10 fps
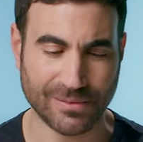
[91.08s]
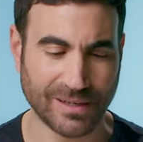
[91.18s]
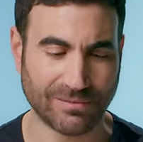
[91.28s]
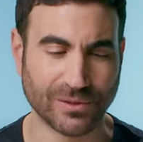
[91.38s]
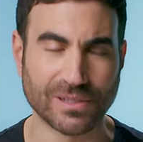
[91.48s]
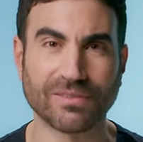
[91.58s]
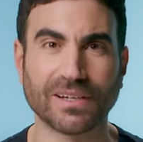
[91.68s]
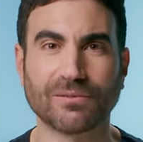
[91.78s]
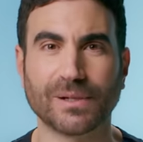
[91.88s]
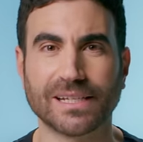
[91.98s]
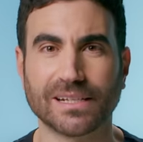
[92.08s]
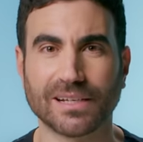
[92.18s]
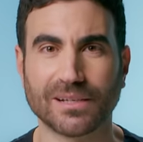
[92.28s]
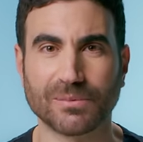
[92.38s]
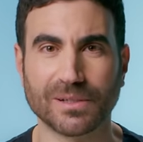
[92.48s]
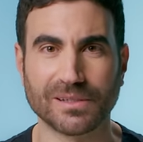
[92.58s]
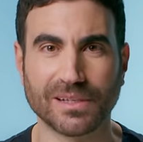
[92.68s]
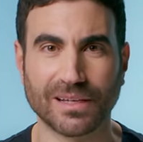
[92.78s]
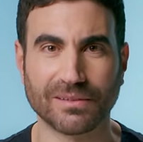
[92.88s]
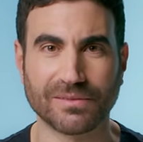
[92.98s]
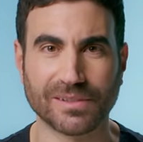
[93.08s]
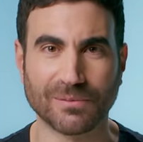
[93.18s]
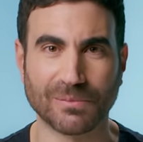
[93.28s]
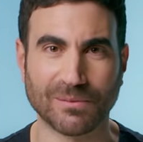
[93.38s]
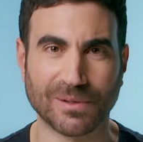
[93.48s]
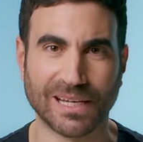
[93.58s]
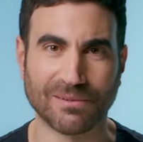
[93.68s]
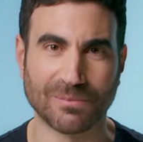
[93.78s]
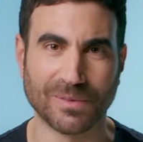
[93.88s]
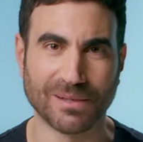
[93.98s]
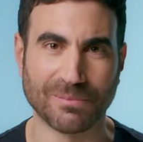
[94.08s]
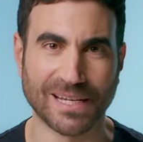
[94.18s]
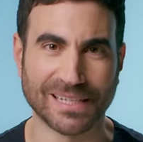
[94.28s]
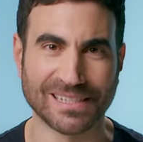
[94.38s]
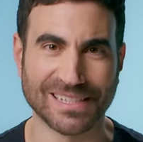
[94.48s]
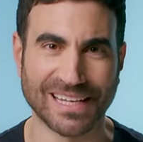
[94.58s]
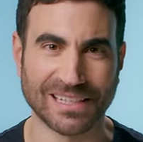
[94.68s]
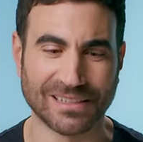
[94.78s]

about 45 windows open, so for some people that would be a panic attack.